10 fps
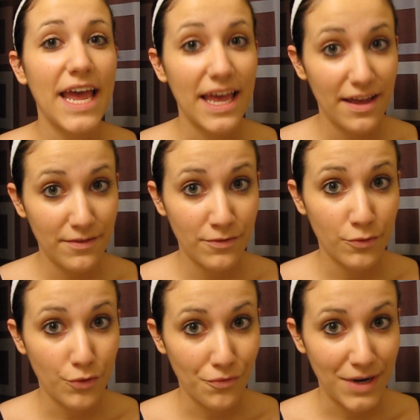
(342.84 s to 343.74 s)

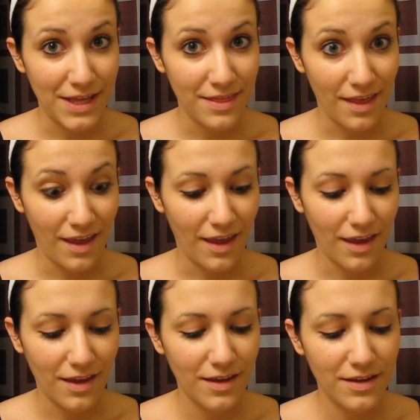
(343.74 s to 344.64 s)

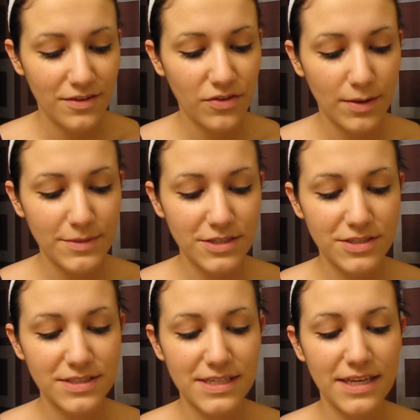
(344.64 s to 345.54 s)
everything. So I'm going
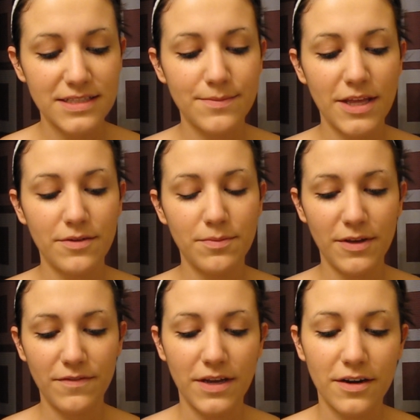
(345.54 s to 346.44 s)
to just take some of that with
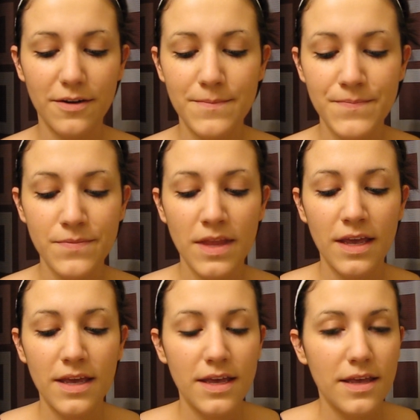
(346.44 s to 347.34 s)
my finger,
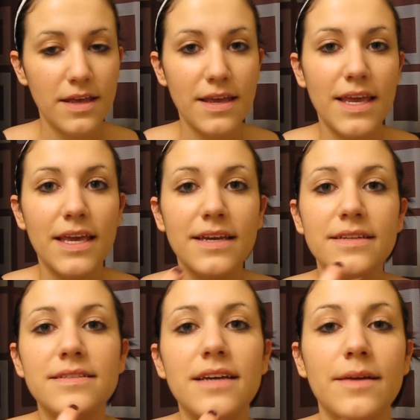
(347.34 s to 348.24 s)

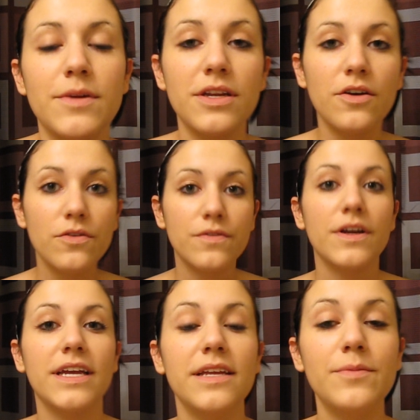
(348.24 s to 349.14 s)
and I'm going to go
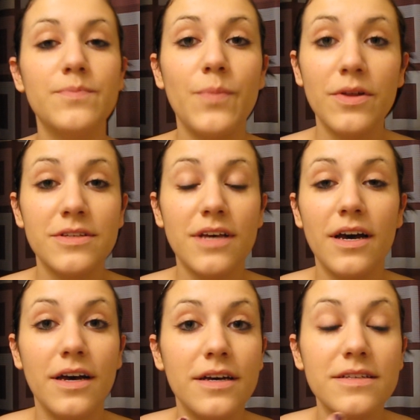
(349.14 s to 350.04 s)
over any
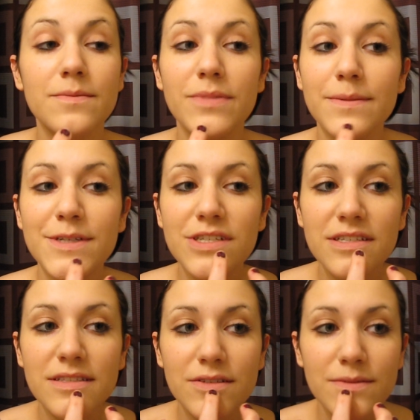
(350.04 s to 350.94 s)

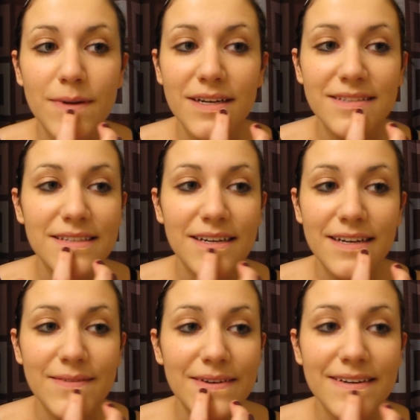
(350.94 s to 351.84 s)
blemishes or spots that
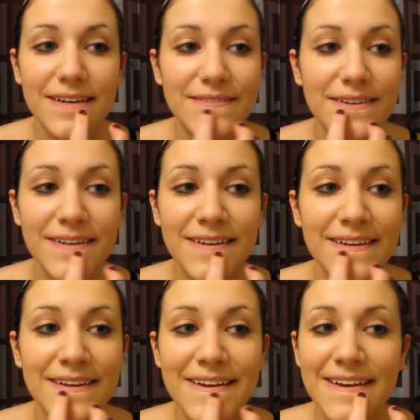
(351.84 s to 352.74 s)
I want covered.
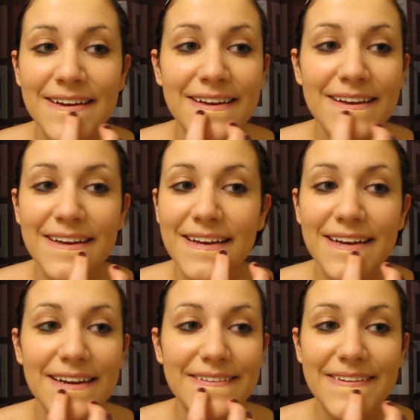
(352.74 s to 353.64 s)

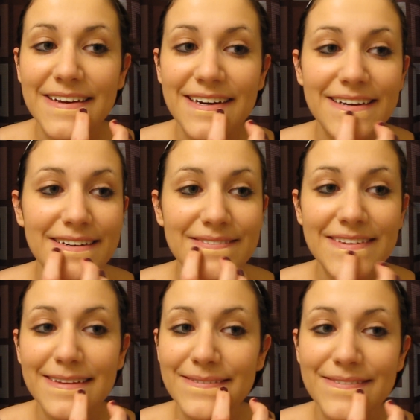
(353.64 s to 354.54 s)
I have a cut on
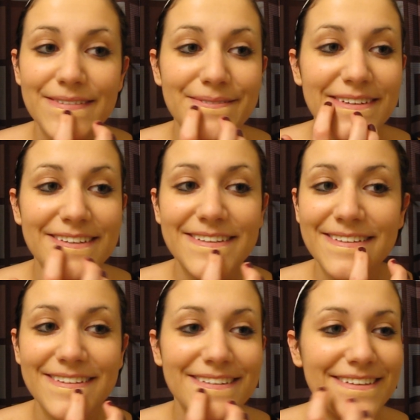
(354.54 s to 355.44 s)
my lip from my
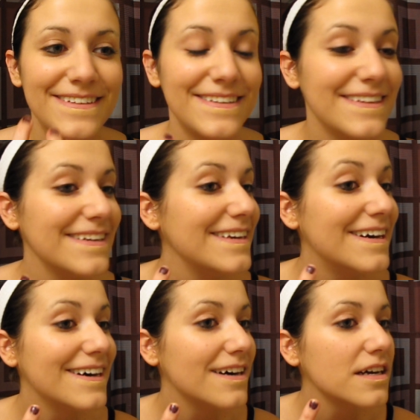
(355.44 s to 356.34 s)
silly
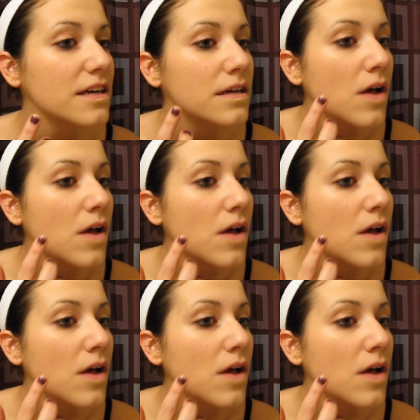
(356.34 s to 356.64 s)
dog,